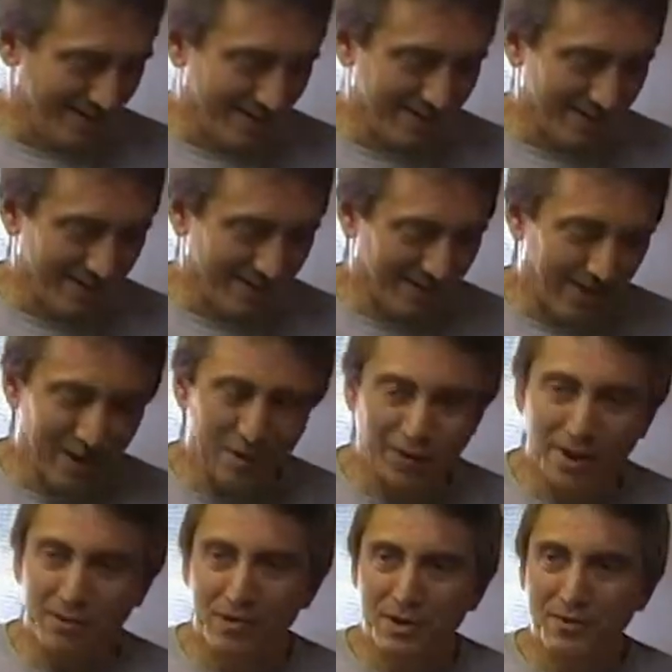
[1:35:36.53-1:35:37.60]
Me too. I don't
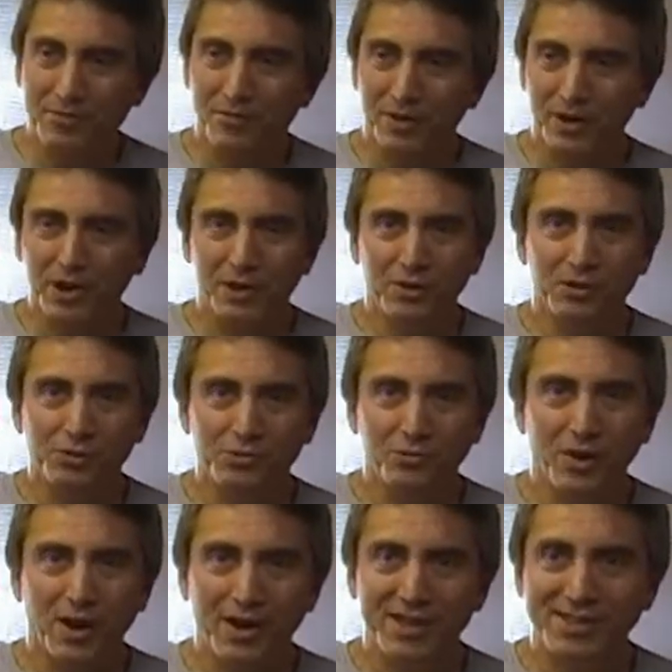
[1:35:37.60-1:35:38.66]
have any fun on those
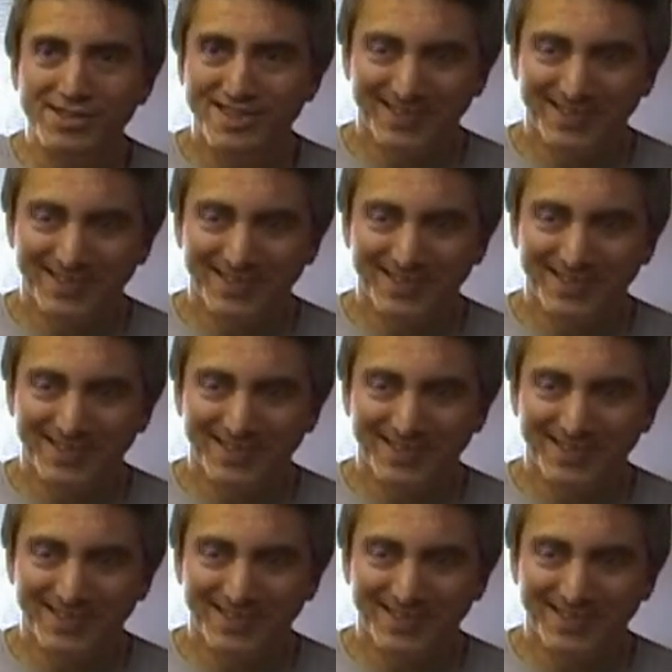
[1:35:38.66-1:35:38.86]
rides.